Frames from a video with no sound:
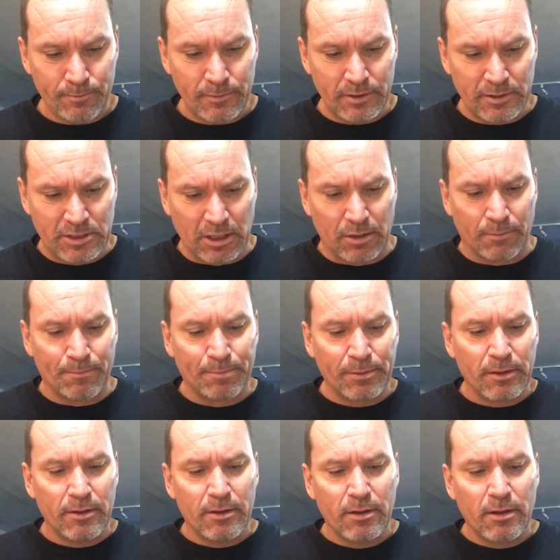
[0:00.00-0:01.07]
So,
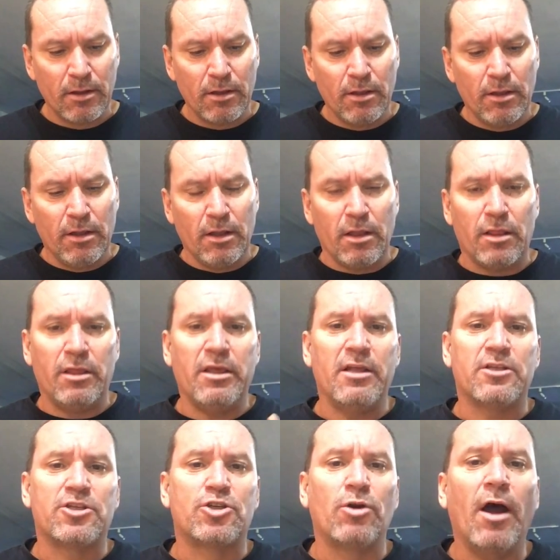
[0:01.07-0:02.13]
the
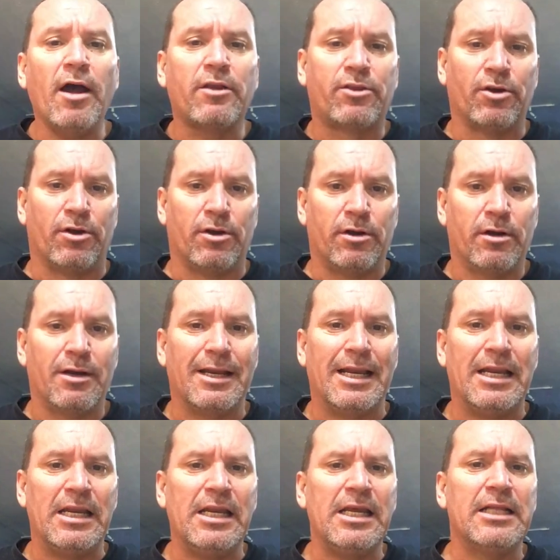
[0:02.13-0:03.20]
instructor
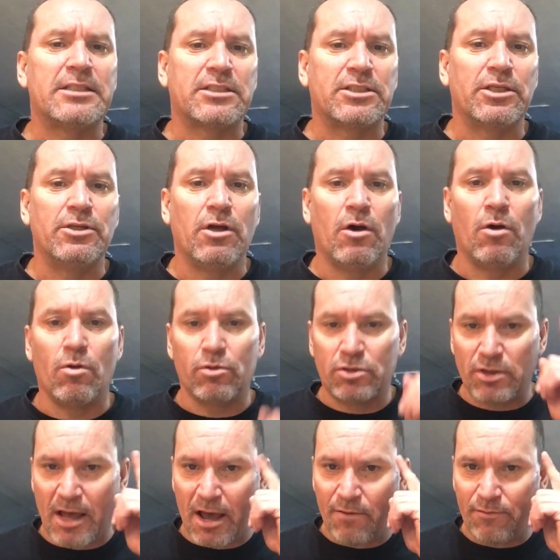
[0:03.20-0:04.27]
needs to know,
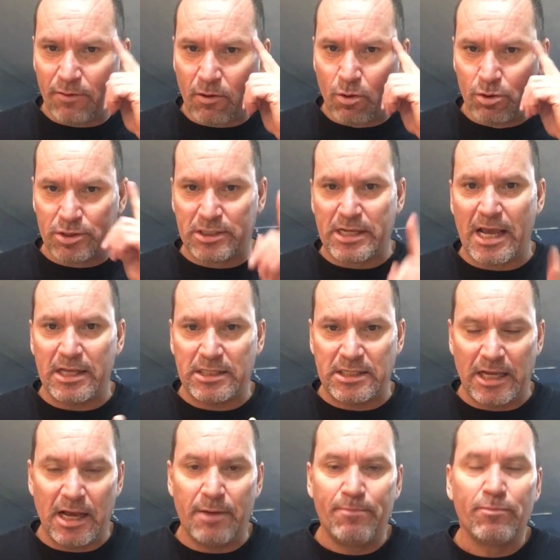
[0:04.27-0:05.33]
to have
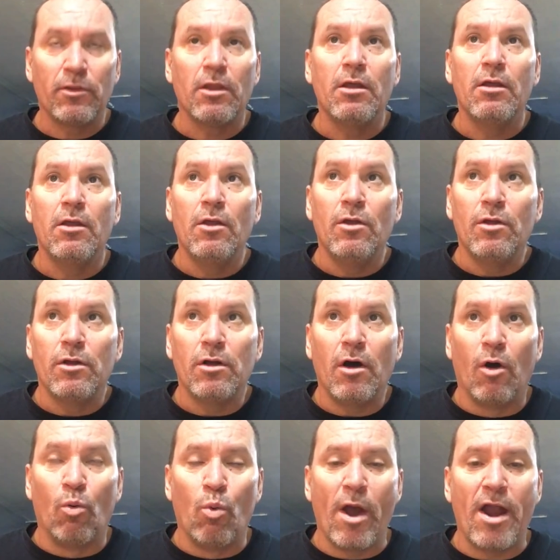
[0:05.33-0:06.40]
conciencia,
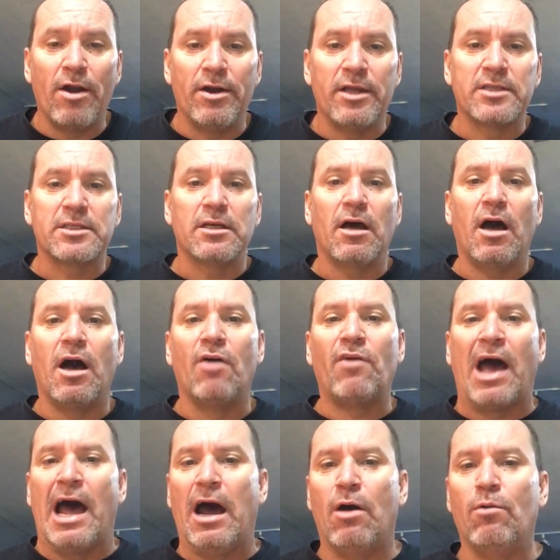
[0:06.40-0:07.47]
awareness of
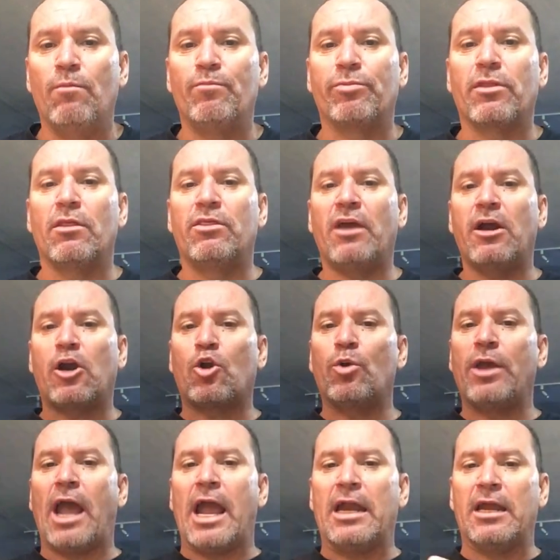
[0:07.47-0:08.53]
how they're
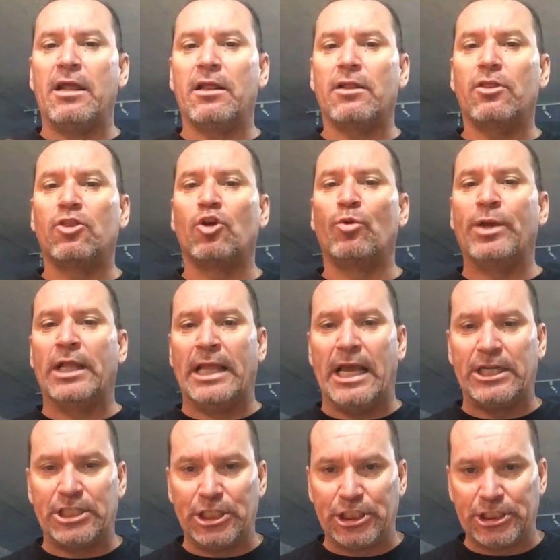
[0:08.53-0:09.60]
creating the
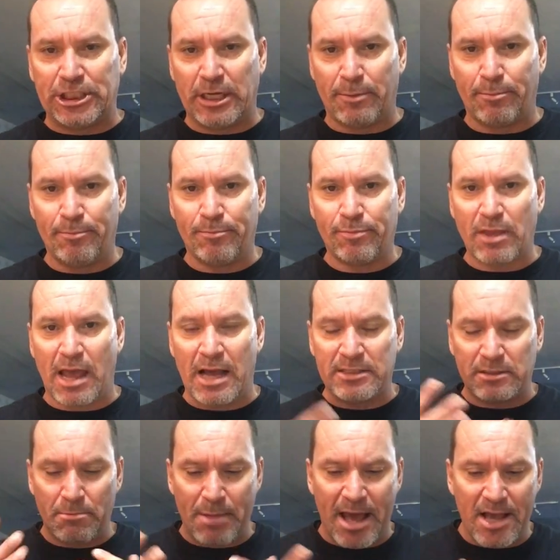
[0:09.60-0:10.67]
relationship.
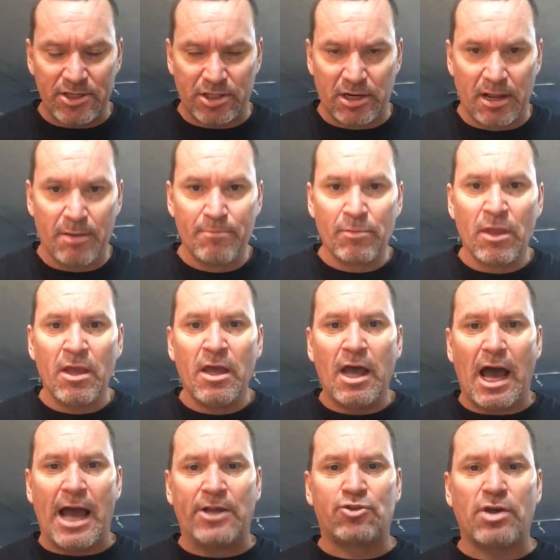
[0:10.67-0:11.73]
As a mestre,
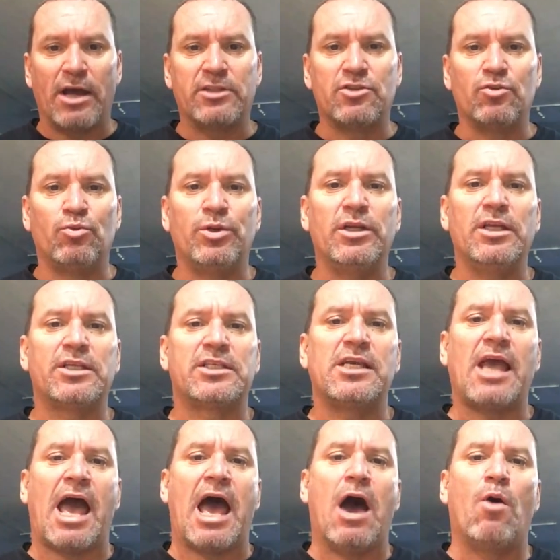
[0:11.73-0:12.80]
I try to really
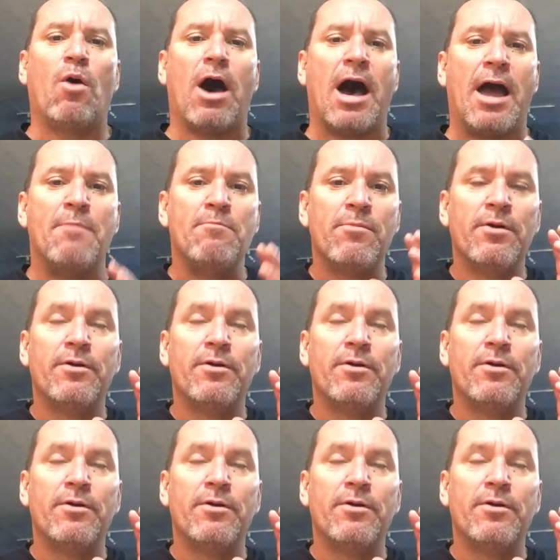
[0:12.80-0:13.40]
see how I'm